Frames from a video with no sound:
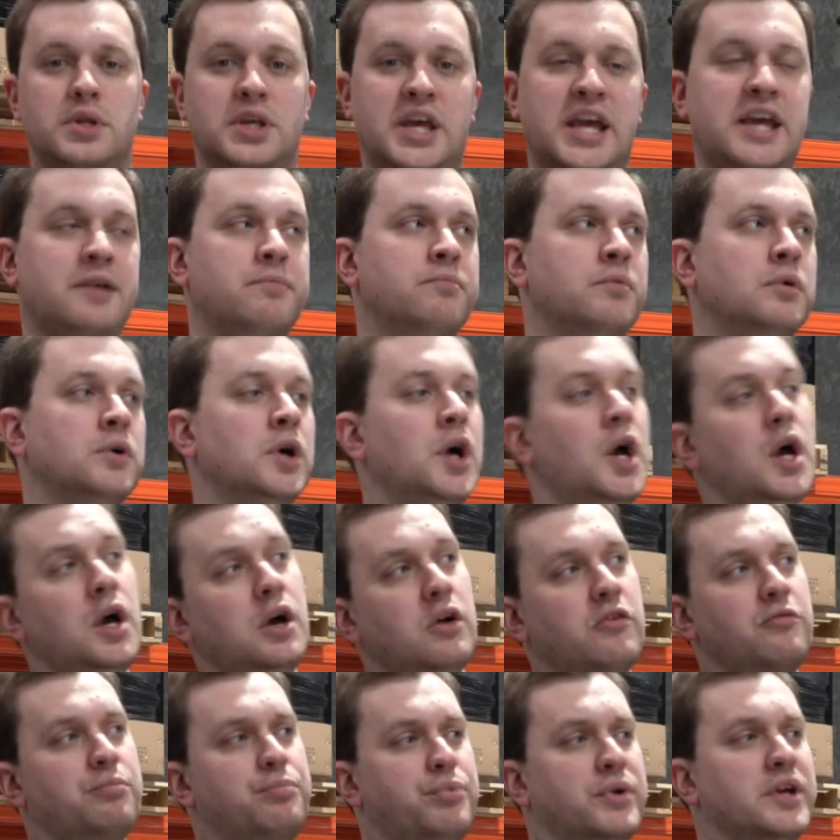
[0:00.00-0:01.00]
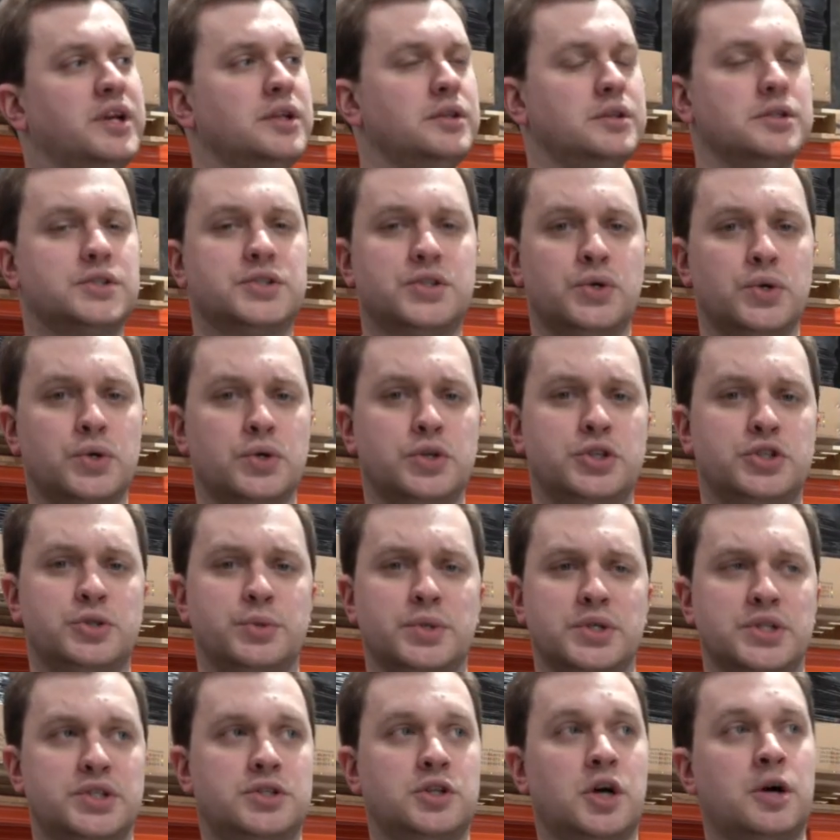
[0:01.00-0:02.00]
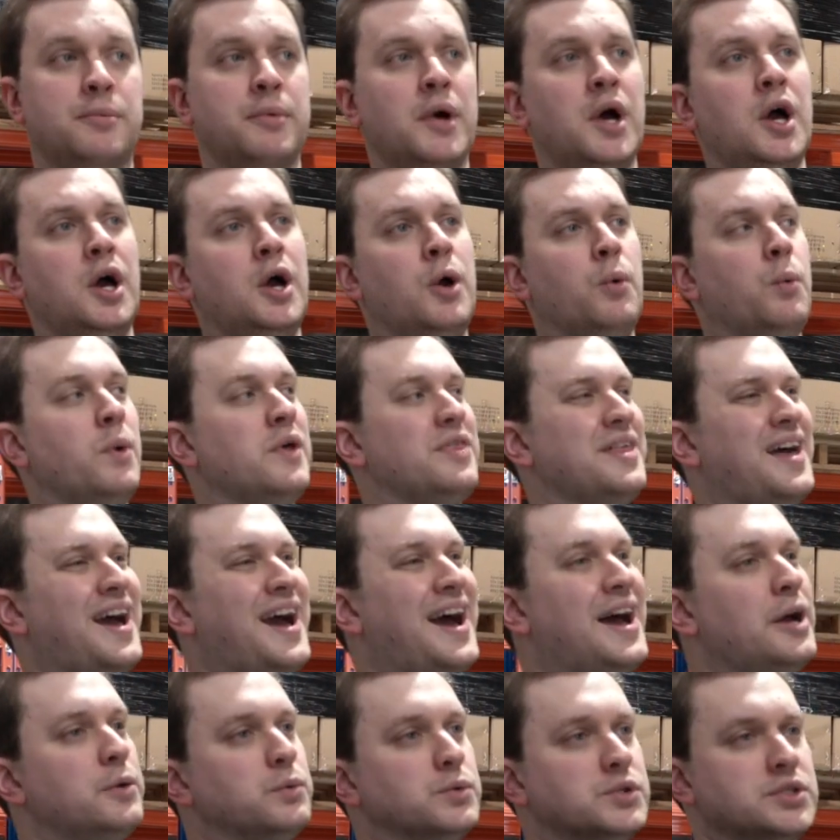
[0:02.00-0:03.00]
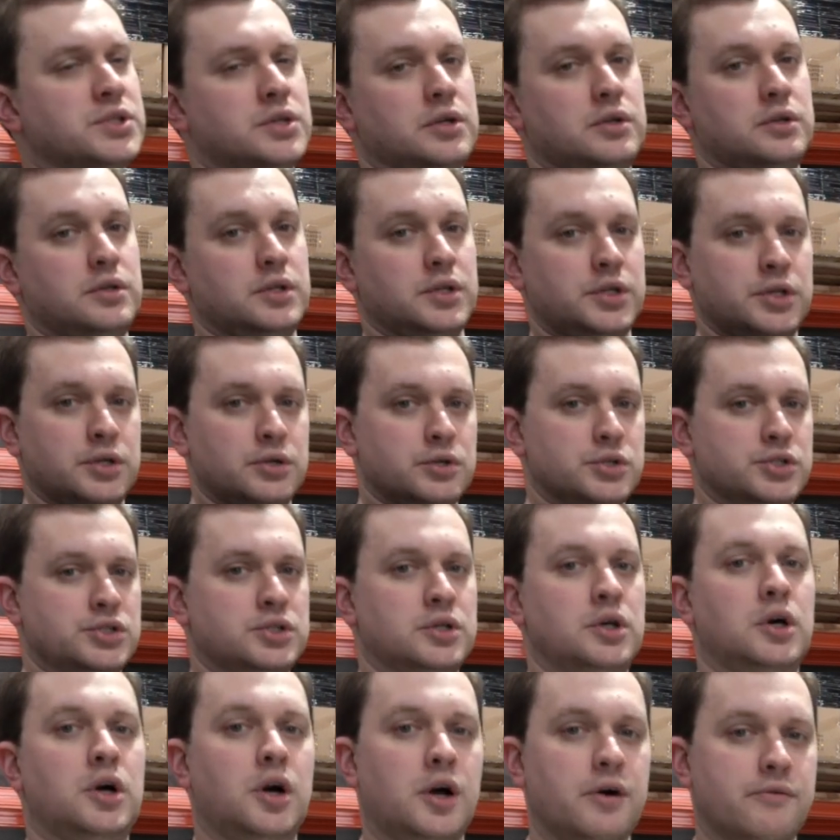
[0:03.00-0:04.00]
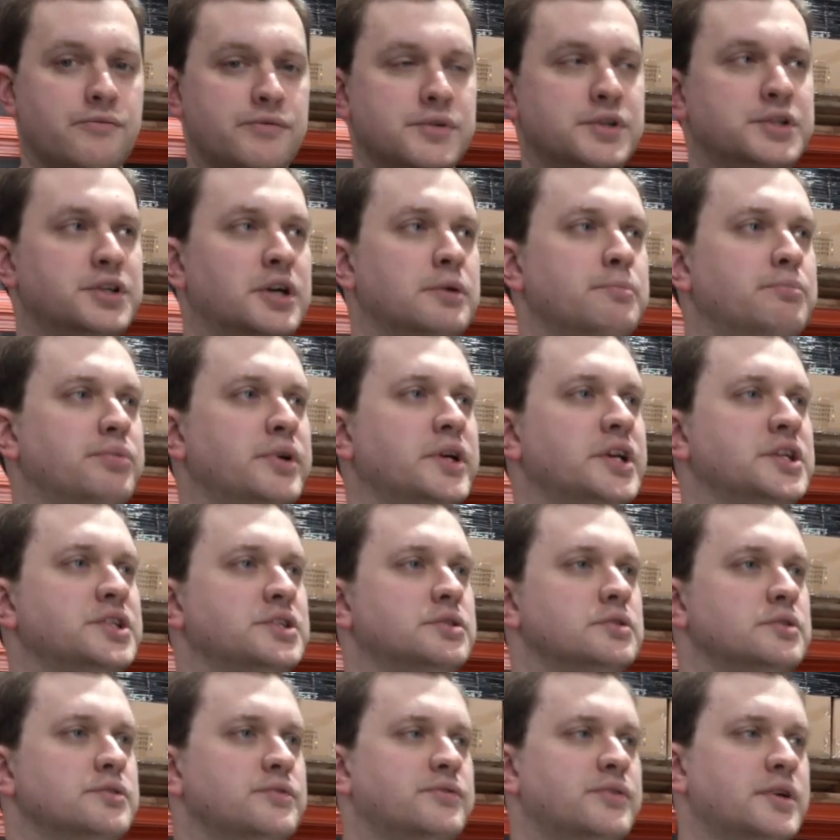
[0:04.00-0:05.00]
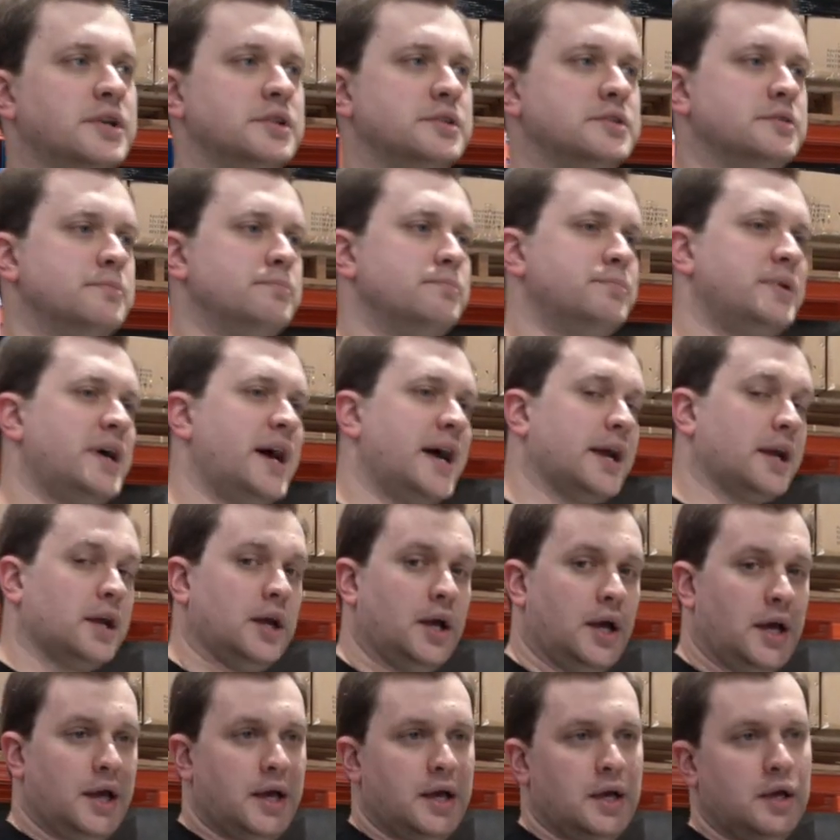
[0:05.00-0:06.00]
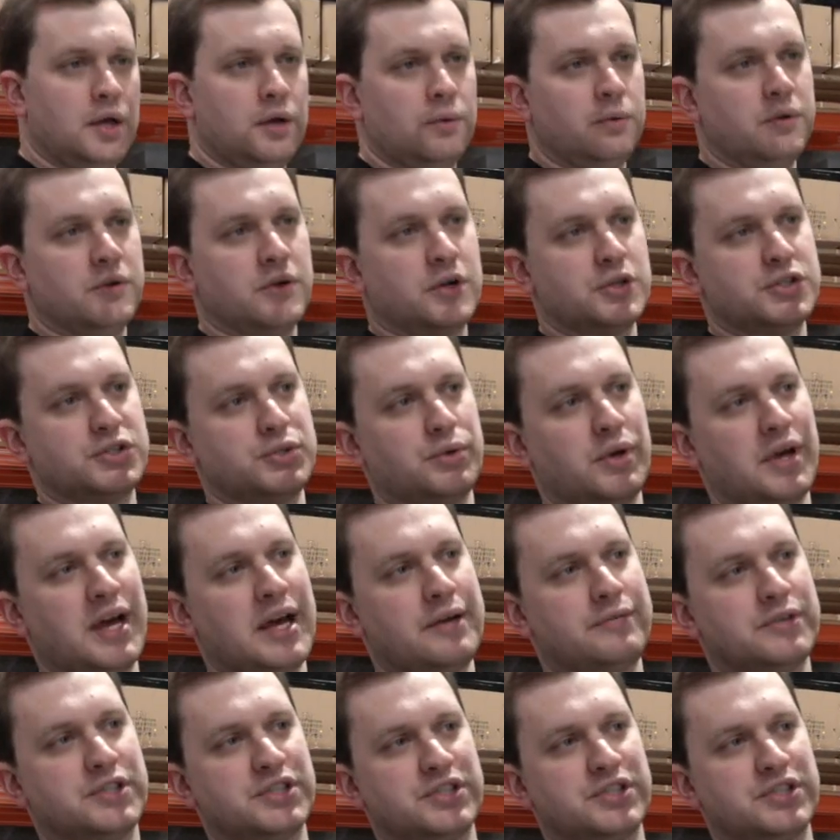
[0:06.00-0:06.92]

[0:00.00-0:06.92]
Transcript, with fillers: capable of bringing the scooter to a stop without the use of the drum brakes on the front and back. We also have a